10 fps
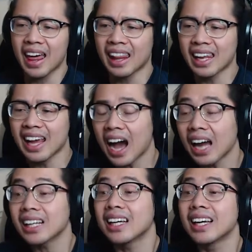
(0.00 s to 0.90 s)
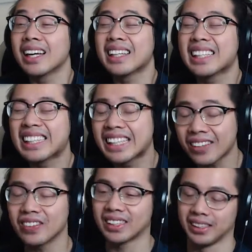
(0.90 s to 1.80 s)
and then not
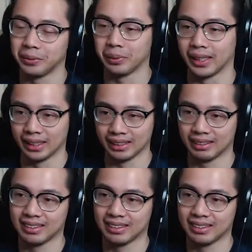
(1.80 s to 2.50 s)
give it to me?